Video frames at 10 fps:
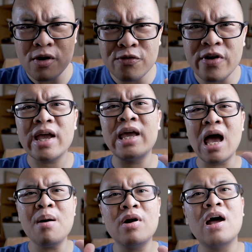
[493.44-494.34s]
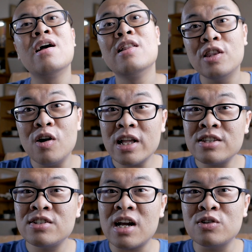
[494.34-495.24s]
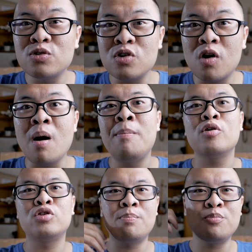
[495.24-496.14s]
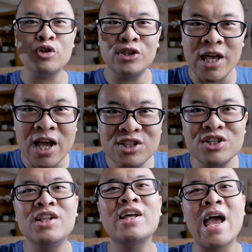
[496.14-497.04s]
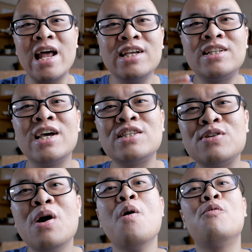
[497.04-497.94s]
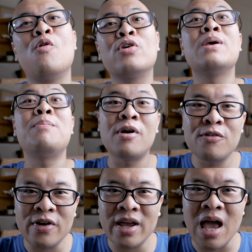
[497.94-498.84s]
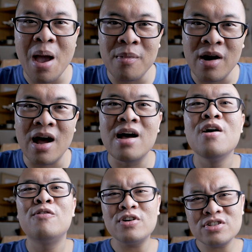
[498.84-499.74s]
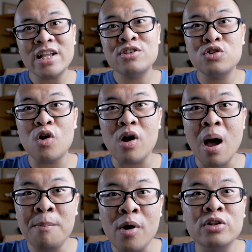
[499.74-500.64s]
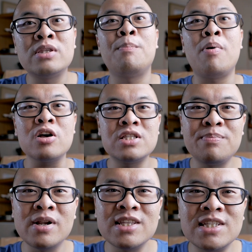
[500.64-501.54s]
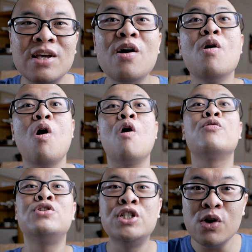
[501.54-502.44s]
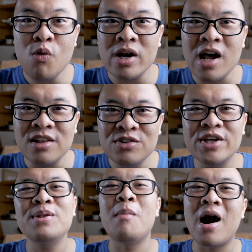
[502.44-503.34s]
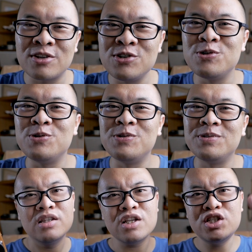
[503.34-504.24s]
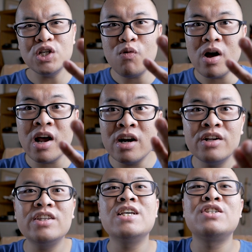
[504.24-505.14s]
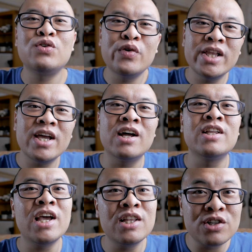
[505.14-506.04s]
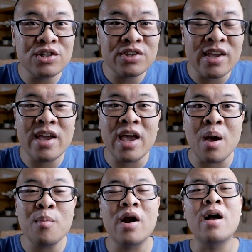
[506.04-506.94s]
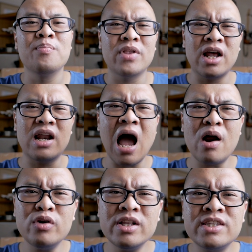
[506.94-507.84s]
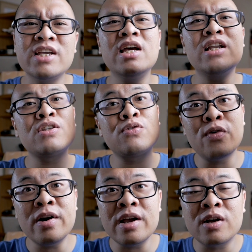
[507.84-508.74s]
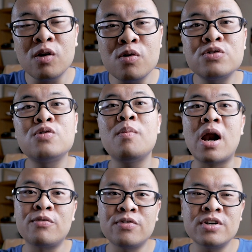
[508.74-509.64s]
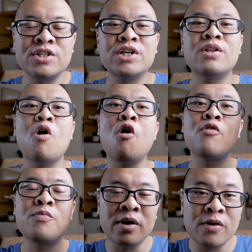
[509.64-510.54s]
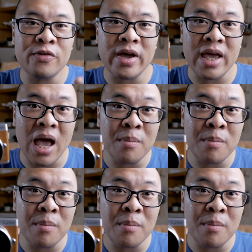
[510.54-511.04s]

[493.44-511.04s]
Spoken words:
perfect camera, now let's start to talk about the potential candidates for the perfect camera. First, let's talk about the possibility of G100 Mark II. The G100 is really an interesting camera, and I really think it is very close to my version of perfect